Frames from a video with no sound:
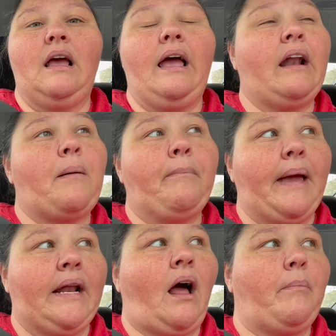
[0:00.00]
and I
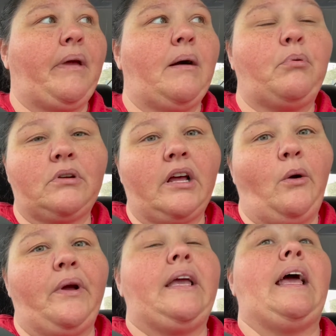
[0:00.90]
may not be able to
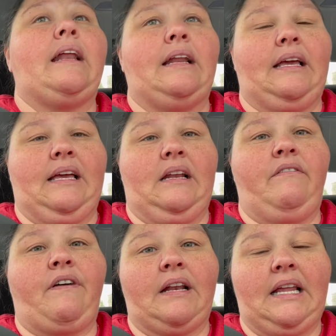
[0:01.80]
go and get it again
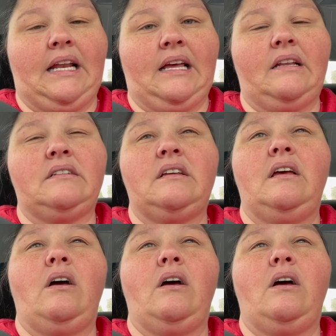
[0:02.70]
if I need it